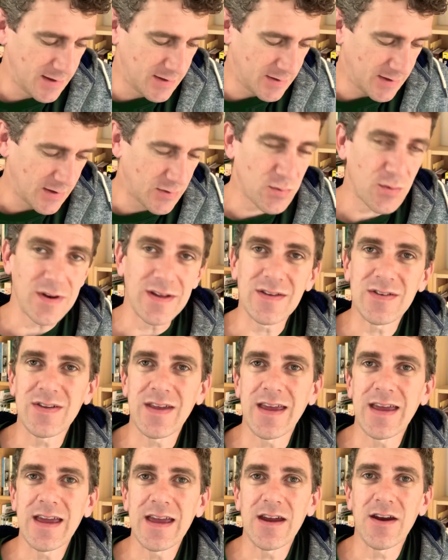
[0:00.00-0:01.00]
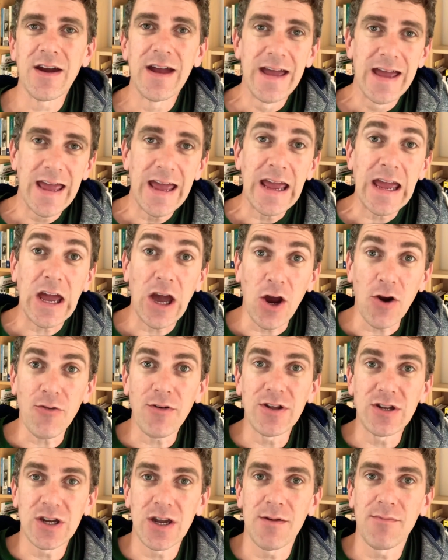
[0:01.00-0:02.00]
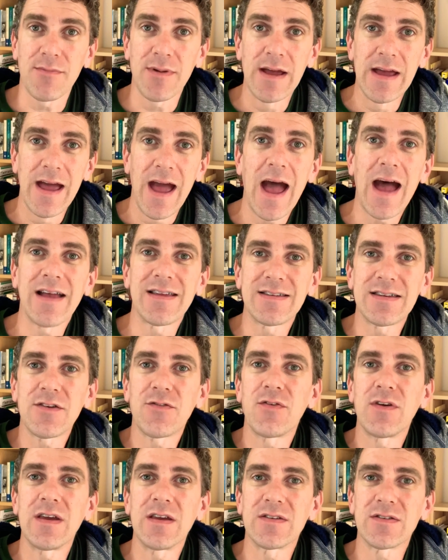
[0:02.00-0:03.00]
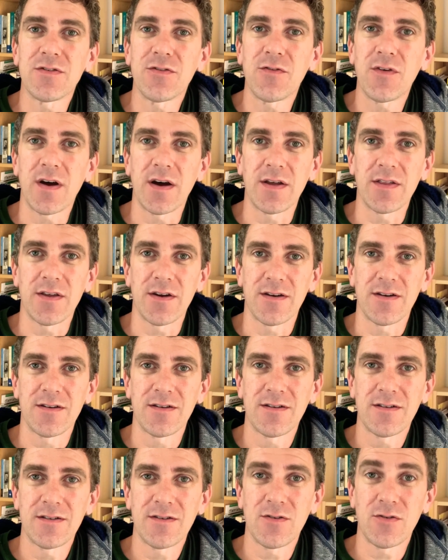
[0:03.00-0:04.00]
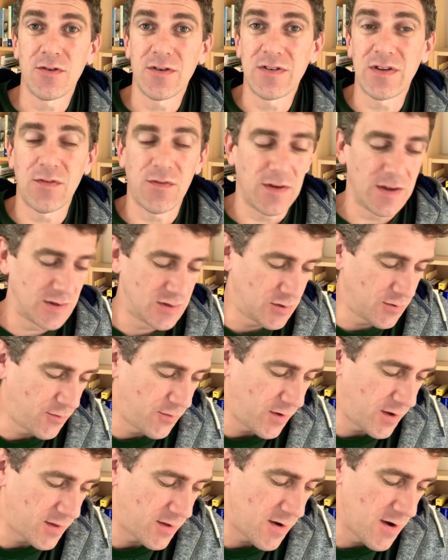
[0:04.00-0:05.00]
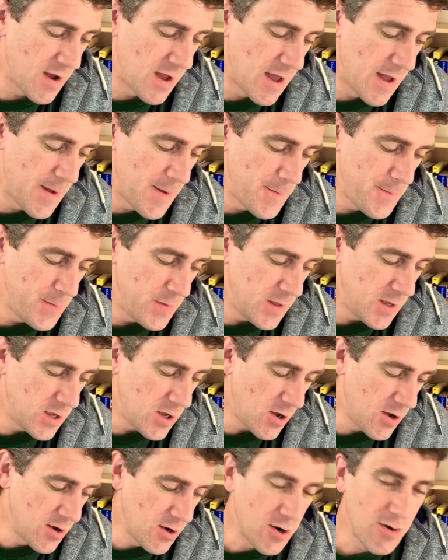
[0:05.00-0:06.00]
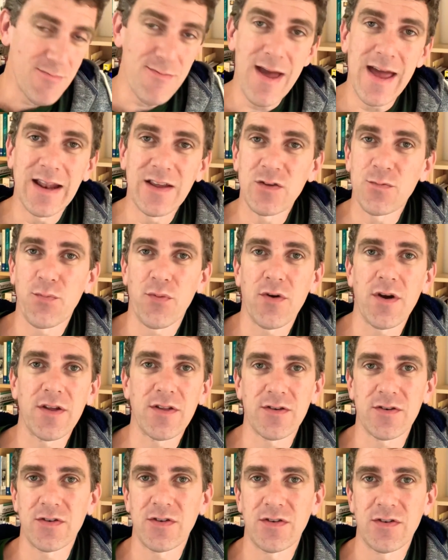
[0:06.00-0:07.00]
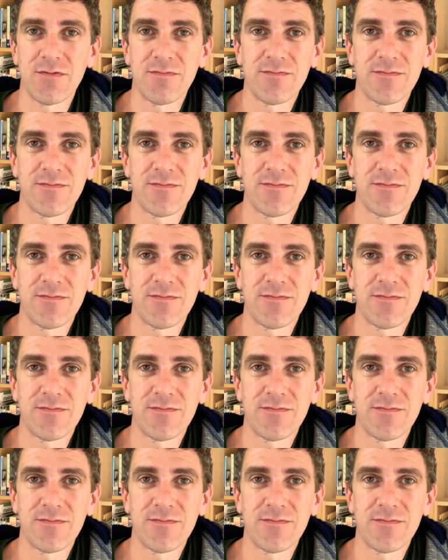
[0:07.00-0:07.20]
That's what he's saying here. Encourage him as if he is a father or as if he is your father. Younger men as brothers.